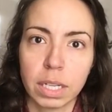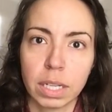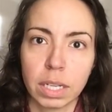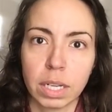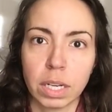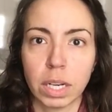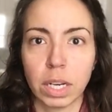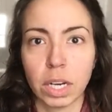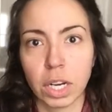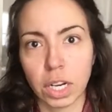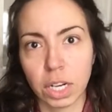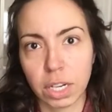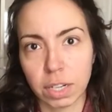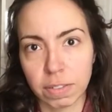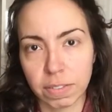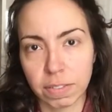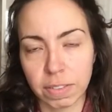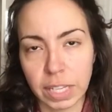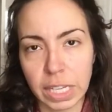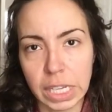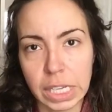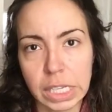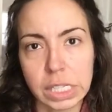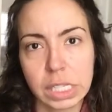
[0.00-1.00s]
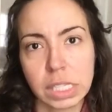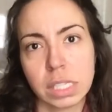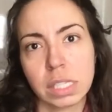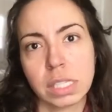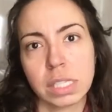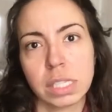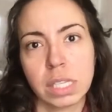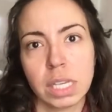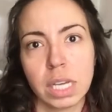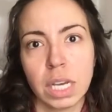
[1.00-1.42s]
nervous,